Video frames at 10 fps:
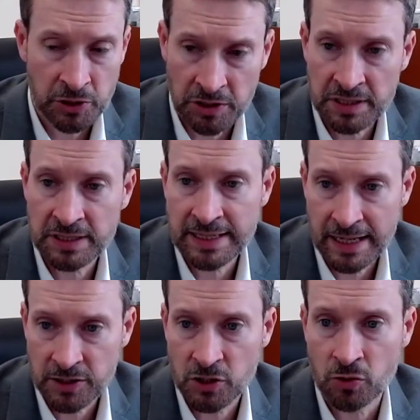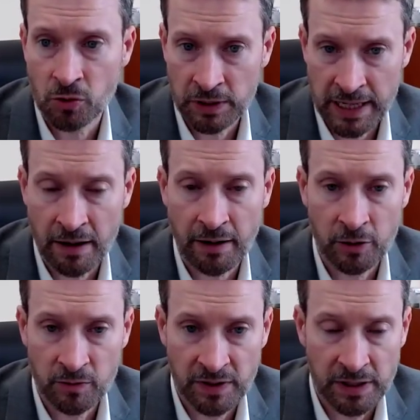You'll start to see cases rolling
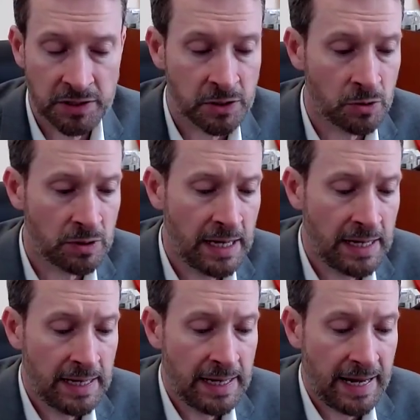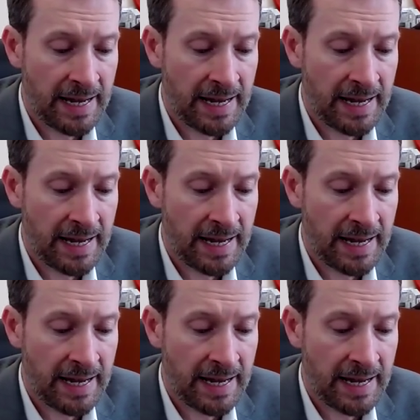out, I hope, very soon.